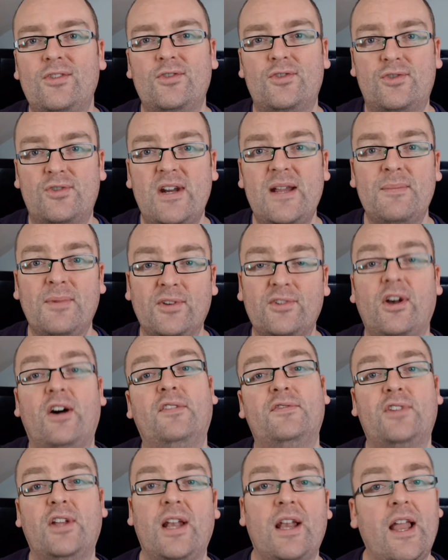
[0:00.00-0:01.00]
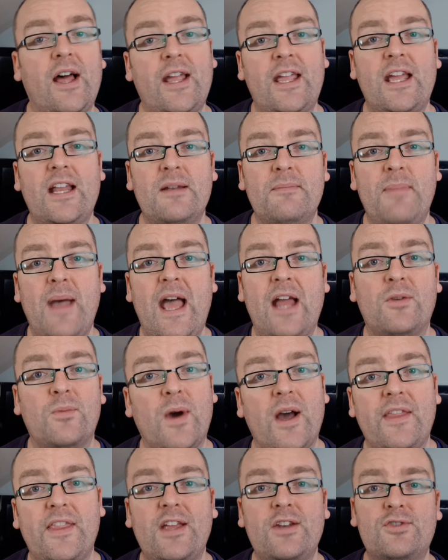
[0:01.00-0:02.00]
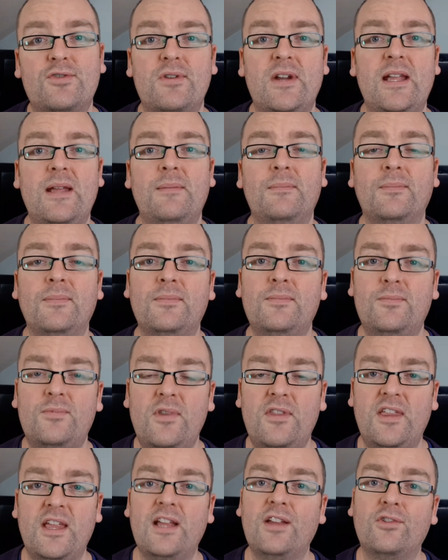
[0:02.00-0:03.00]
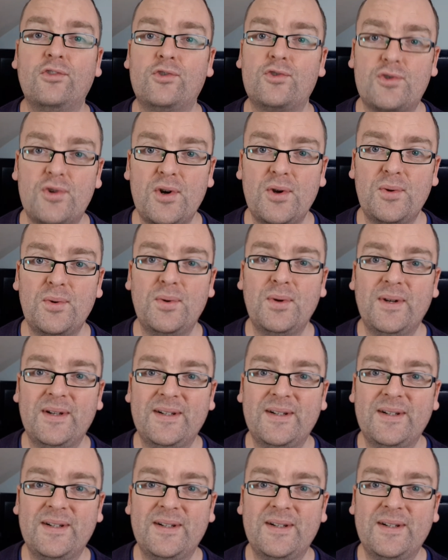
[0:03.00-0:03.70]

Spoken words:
dreamers often lie in bed where they dream things true.